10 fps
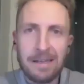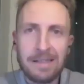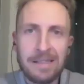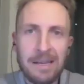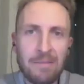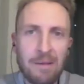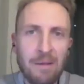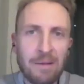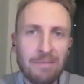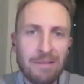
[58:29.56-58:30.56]
say it
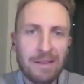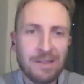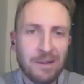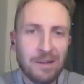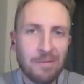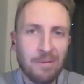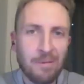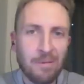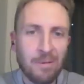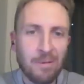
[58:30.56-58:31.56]
probably depends on
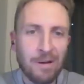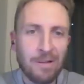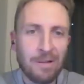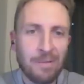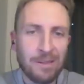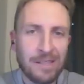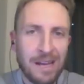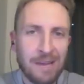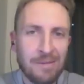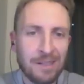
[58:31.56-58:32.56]
what the book's
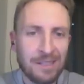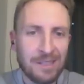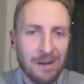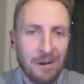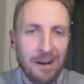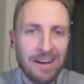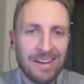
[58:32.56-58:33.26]
liabilities are, right?